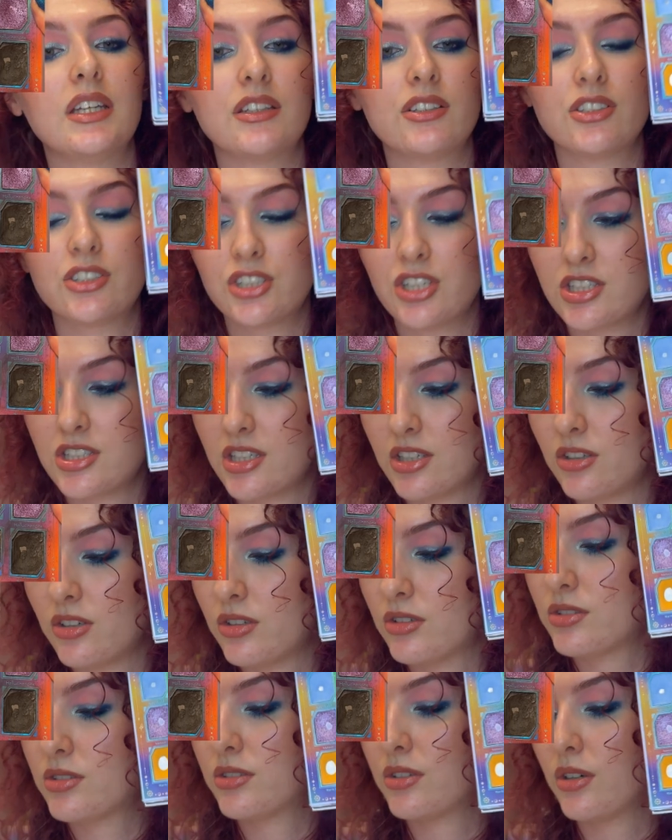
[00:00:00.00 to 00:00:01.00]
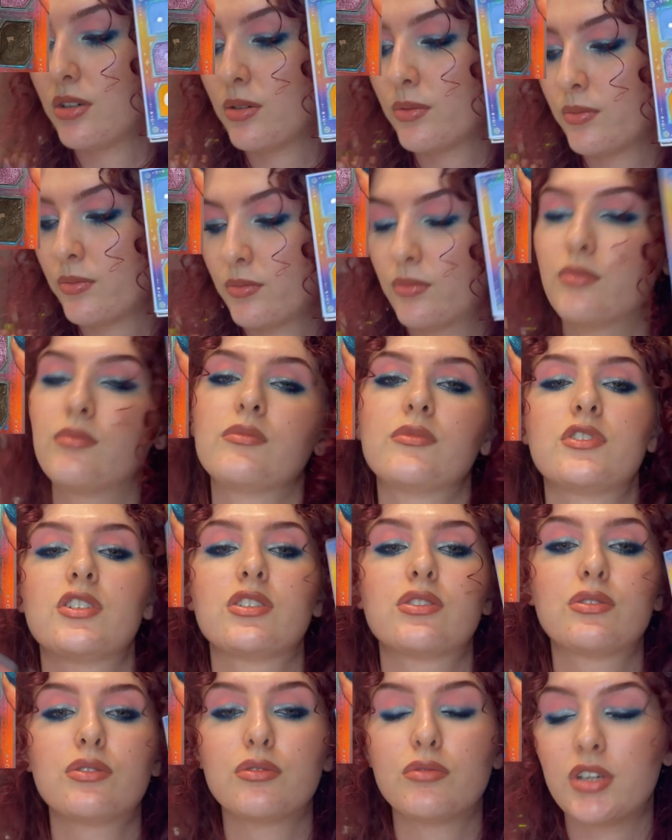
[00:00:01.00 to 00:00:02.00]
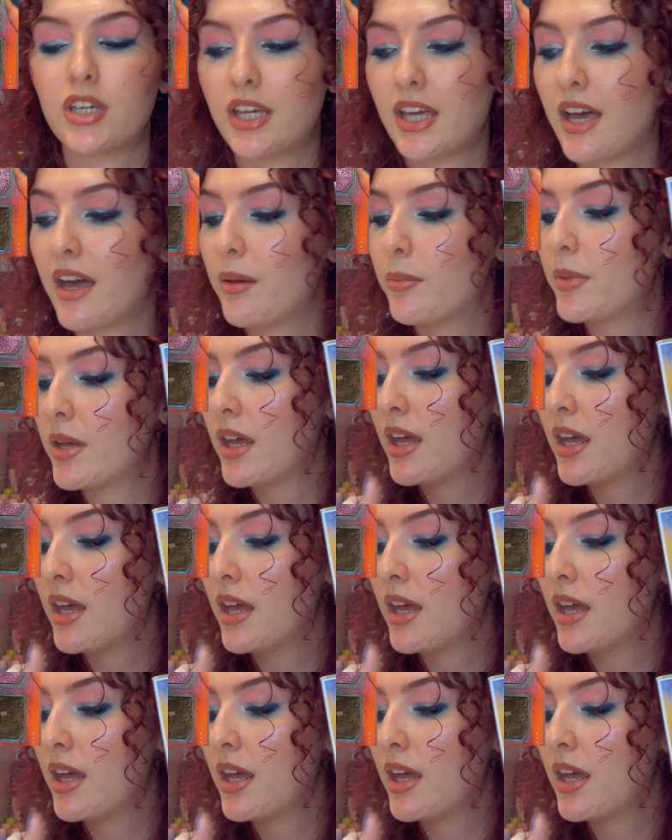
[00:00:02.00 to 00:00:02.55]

other shades at all. So just to recap,